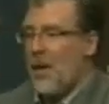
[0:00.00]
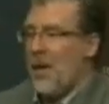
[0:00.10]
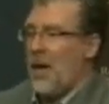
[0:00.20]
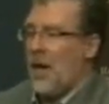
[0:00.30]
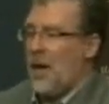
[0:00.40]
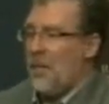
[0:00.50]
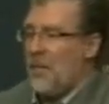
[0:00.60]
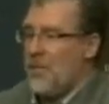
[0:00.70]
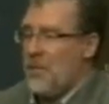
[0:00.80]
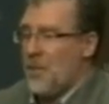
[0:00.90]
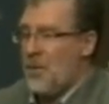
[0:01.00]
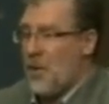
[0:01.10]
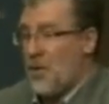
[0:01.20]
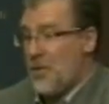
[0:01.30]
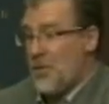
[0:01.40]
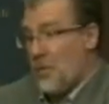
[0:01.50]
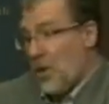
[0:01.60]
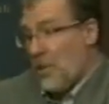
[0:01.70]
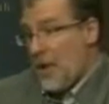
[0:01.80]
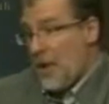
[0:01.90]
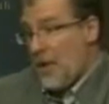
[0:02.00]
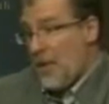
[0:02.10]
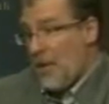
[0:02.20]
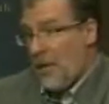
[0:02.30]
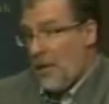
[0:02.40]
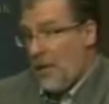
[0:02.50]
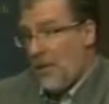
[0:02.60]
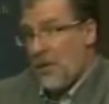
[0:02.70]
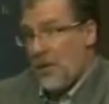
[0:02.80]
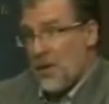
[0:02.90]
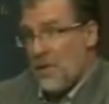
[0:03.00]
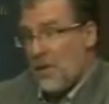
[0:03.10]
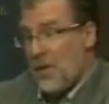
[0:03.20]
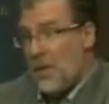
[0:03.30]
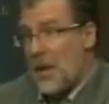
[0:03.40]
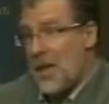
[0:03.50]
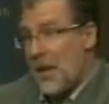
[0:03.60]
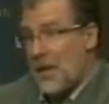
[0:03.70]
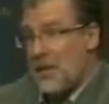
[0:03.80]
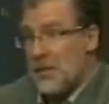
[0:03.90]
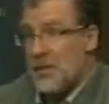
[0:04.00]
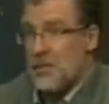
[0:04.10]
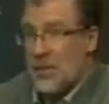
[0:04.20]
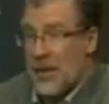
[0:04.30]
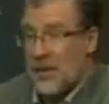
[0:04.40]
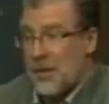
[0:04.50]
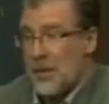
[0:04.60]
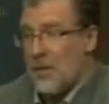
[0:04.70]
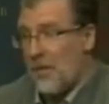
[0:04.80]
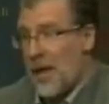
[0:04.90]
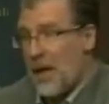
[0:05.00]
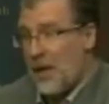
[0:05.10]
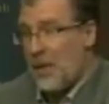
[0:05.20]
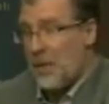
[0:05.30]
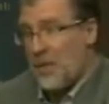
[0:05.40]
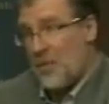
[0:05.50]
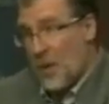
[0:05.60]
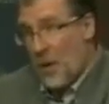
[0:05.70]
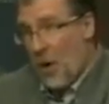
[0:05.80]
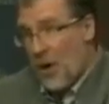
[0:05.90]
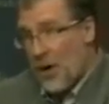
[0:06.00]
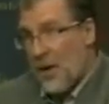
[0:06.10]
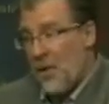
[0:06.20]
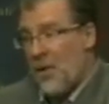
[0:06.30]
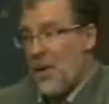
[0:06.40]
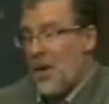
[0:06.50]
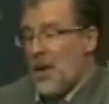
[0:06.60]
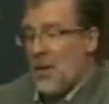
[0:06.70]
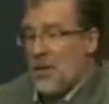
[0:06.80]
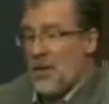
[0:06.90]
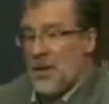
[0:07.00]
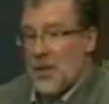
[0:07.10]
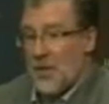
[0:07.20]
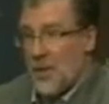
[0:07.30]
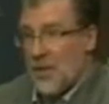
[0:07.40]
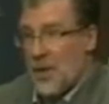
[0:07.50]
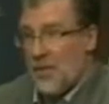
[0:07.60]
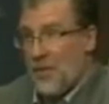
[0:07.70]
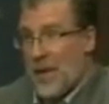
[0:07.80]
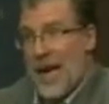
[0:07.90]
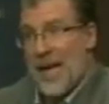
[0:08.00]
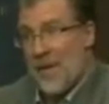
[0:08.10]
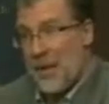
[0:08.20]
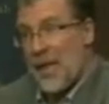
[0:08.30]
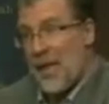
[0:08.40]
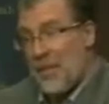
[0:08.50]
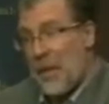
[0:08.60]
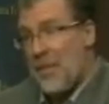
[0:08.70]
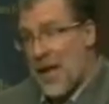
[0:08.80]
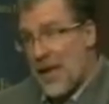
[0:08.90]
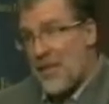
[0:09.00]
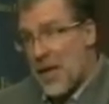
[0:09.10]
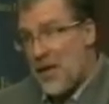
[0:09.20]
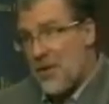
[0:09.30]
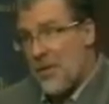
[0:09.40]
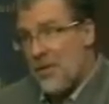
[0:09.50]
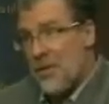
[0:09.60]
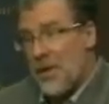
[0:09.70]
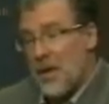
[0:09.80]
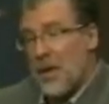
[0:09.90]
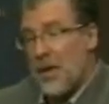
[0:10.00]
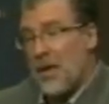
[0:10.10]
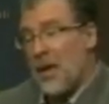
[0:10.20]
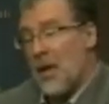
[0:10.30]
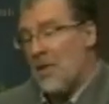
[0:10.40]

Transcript: So our stories will appear all over. It's multimedia. It's print. It's radio. Sometimes we do audio. We're starting to post stuff on KNME, the PBS station in